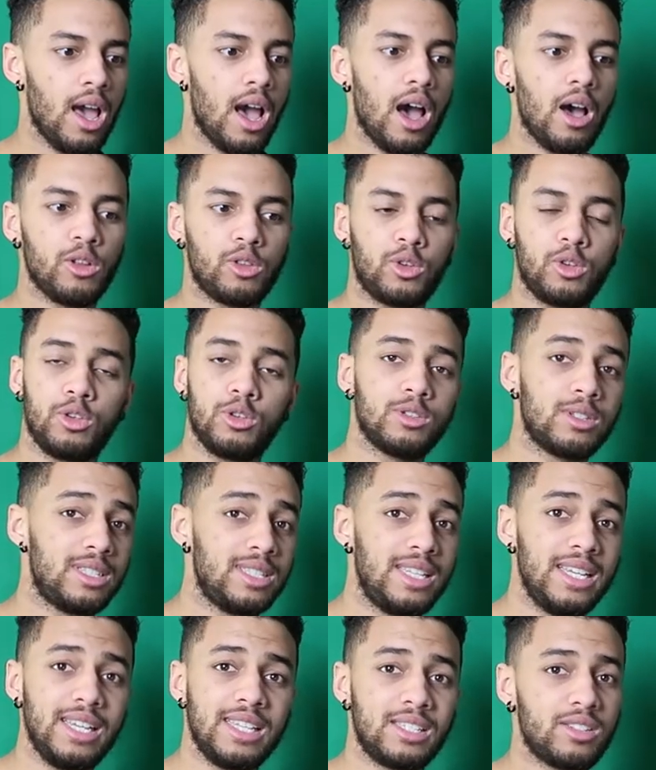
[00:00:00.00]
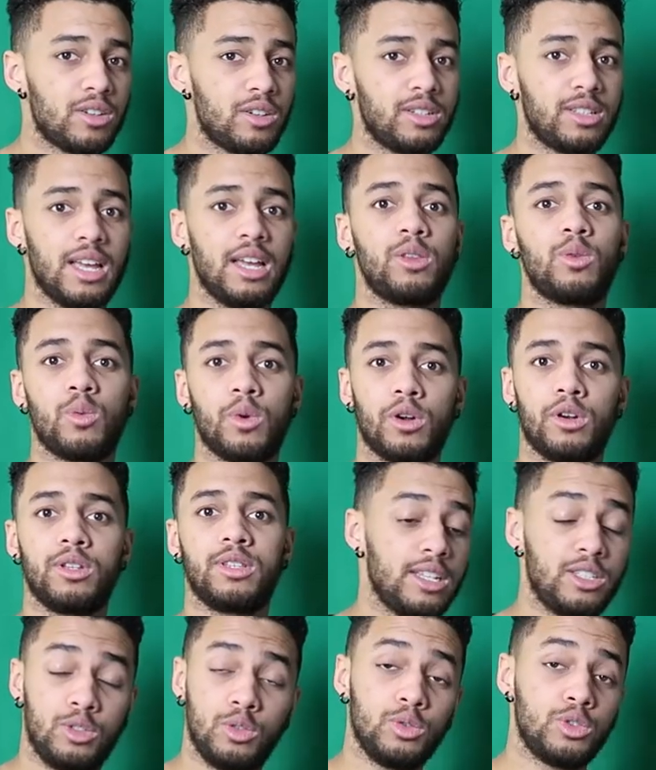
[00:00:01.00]
how to use this or that word
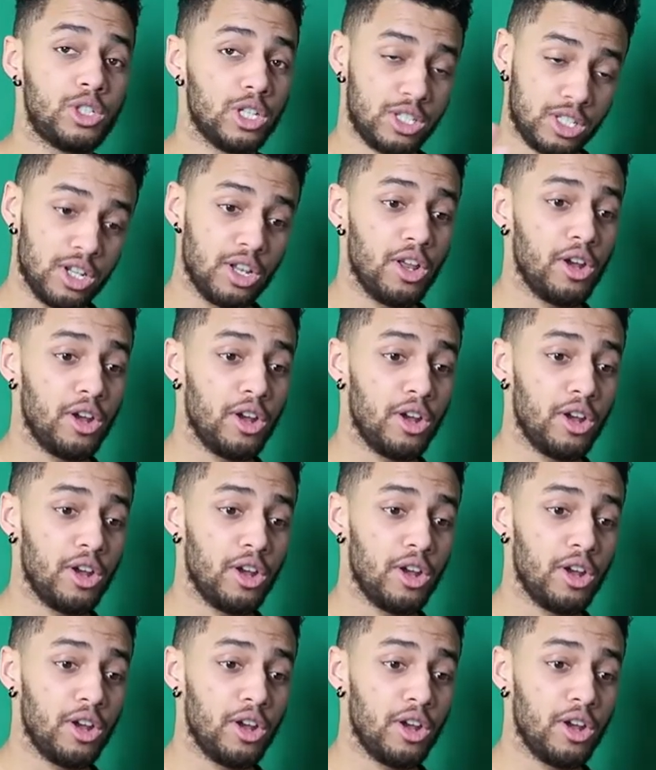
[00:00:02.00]
that you just